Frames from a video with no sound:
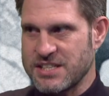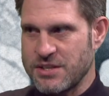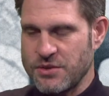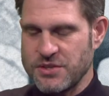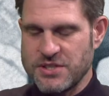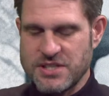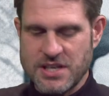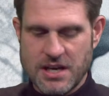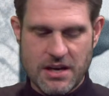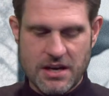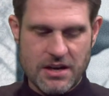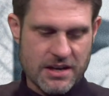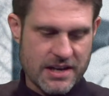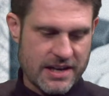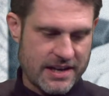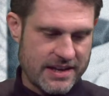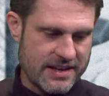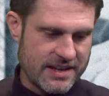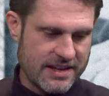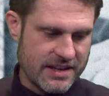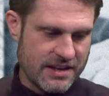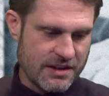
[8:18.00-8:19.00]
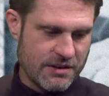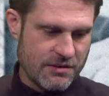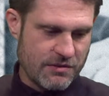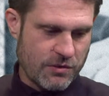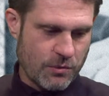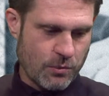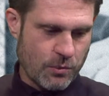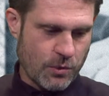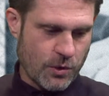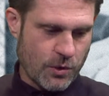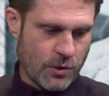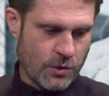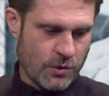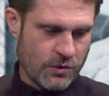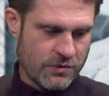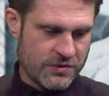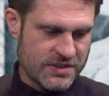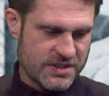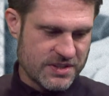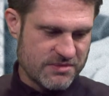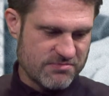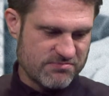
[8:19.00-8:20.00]
on target. For
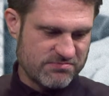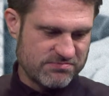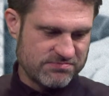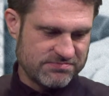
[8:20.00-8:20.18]
Wolves,